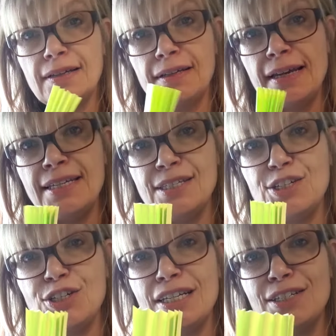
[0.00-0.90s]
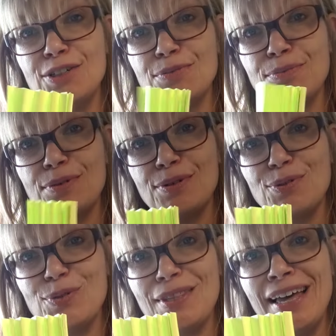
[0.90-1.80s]
Okay, so you should end up
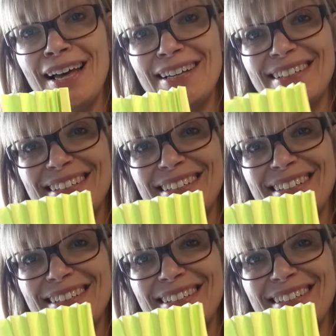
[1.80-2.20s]
with that,